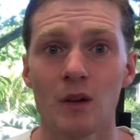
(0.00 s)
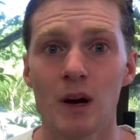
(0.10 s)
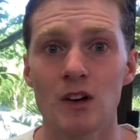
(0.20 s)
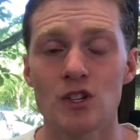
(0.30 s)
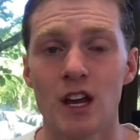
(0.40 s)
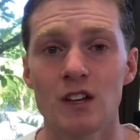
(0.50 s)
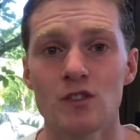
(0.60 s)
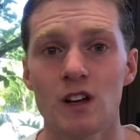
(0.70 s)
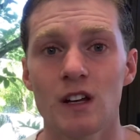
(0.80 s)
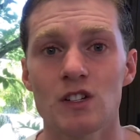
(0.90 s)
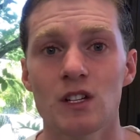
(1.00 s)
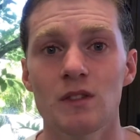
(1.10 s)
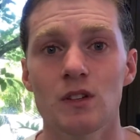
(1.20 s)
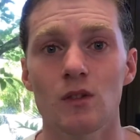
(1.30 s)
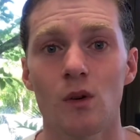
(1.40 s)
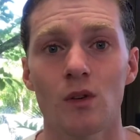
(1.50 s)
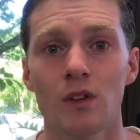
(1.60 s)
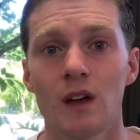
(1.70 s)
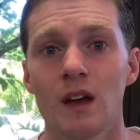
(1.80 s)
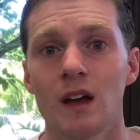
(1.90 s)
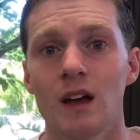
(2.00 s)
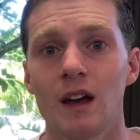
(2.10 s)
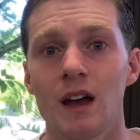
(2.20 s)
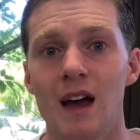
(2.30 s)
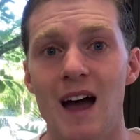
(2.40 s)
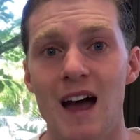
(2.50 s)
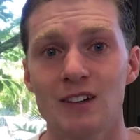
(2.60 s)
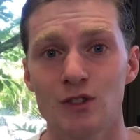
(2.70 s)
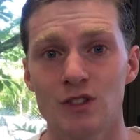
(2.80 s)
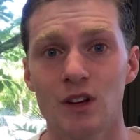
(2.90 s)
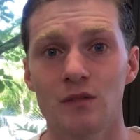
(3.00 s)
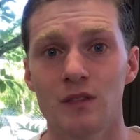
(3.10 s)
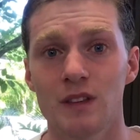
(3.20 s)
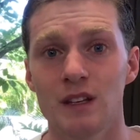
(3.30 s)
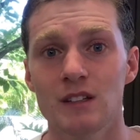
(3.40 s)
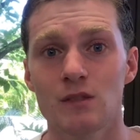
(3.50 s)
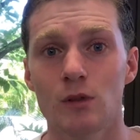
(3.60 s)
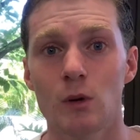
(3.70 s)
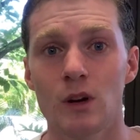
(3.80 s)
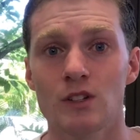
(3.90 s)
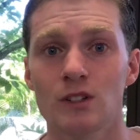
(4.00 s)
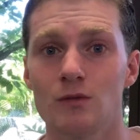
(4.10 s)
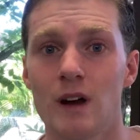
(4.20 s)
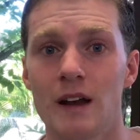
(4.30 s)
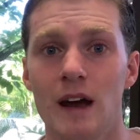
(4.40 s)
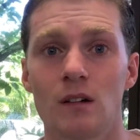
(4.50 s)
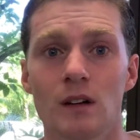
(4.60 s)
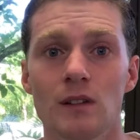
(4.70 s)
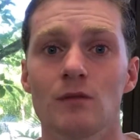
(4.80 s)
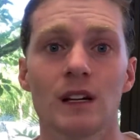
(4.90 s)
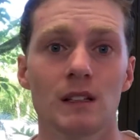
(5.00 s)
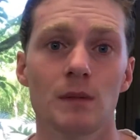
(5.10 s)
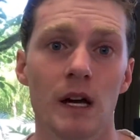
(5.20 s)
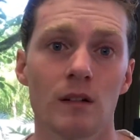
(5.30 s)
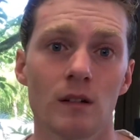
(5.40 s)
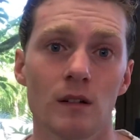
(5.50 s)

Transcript: about change and achieving your goals, ask yourself these three questions right now and write them down.